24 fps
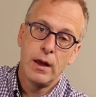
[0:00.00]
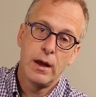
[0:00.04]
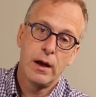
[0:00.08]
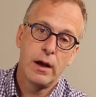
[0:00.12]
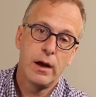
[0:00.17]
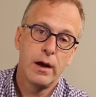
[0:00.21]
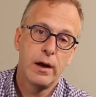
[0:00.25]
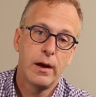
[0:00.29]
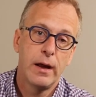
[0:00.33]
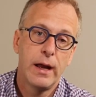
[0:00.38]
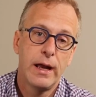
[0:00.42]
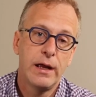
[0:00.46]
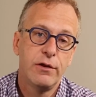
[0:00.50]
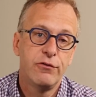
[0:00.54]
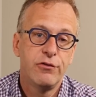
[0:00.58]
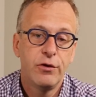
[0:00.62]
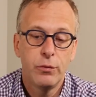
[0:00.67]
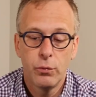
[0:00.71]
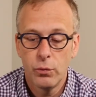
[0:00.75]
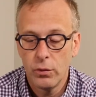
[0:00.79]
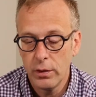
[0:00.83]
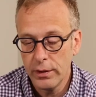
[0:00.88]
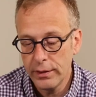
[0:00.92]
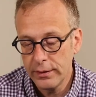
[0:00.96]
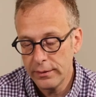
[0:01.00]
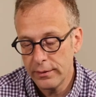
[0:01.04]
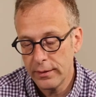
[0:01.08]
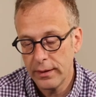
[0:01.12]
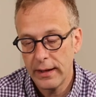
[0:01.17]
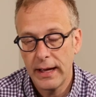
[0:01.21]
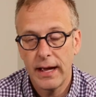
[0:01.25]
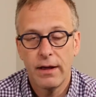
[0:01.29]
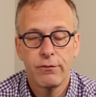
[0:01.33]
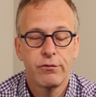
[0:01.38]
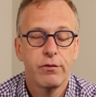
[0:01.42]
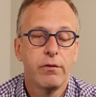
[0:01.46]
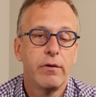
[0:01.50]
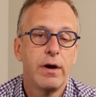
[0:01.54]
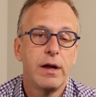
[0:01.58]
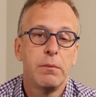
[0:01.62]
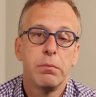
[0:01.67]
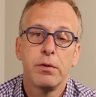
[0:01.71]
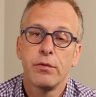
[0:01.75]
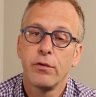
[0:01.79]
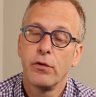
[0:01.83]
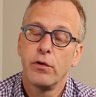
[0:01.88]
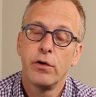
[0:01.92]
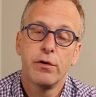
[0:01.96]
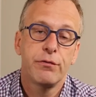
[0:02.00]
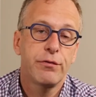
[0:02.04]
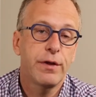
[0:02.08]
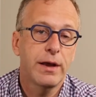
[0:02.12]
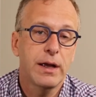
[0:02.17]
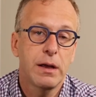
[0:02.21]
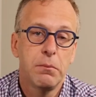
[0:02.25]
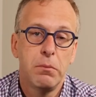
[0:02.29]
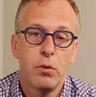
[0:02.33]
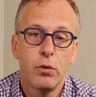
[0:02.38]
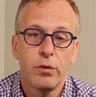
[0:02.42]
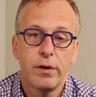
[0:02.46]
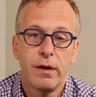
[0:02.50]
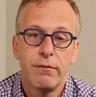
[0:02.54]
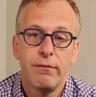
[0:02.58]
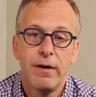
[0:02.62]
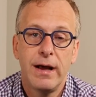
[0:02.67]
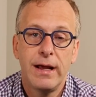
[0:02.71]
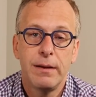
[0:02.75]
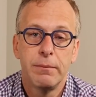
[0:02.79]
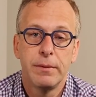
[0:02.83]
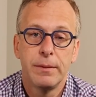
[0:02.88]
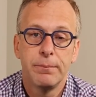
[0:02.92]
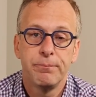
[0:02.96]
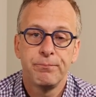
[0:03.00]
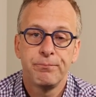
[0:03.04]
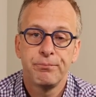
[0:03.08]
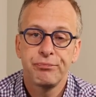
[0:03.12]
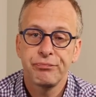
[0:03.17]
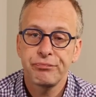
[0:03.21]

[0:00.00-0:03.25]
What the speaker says: AG1 has a label that looks like a multivitamin.